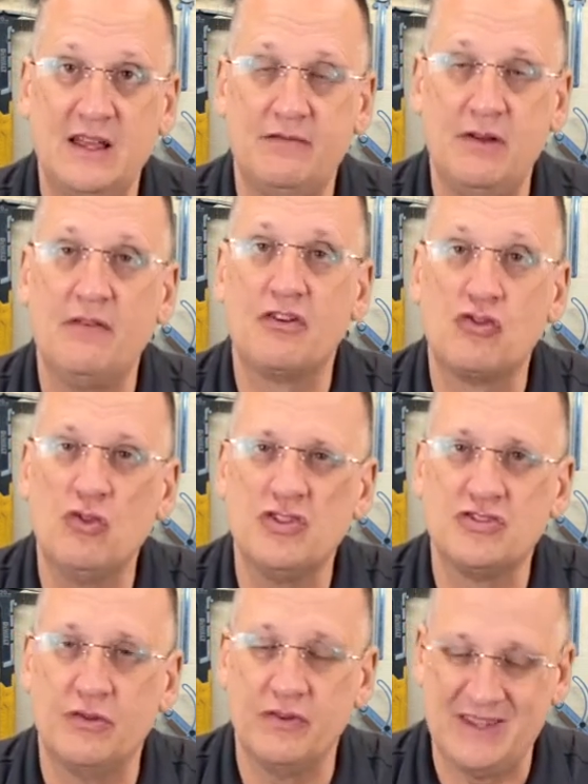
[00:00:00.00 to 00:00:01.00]
If you have a
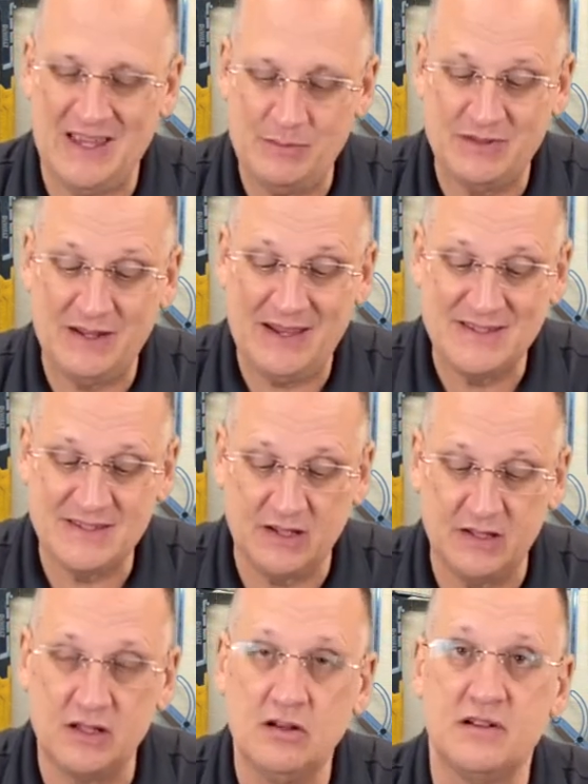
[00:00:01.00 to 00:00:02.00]
crossover, it keeps it
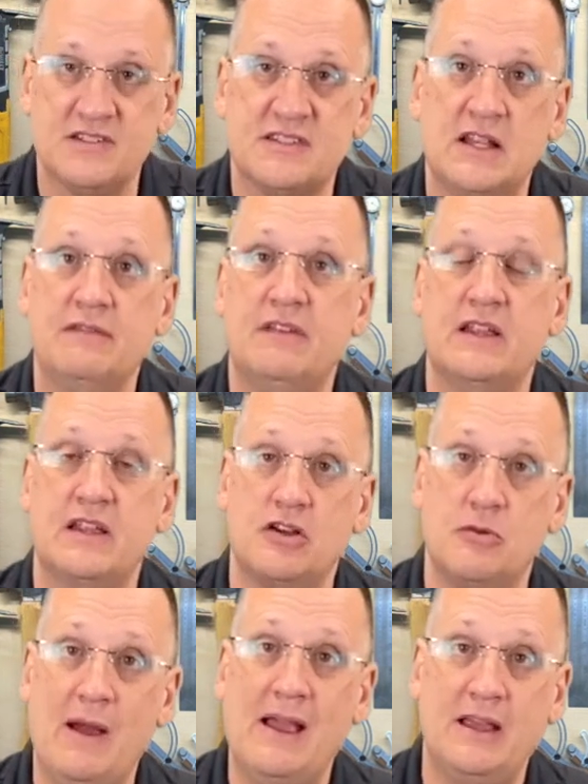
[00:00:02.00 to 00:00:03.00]
inside the gun instead of letting it
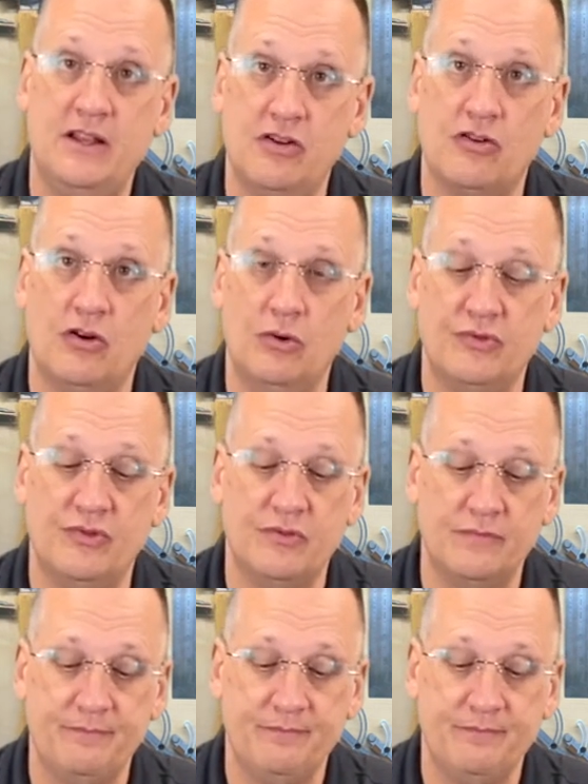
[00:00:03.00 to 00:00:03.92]
go back into your hoses.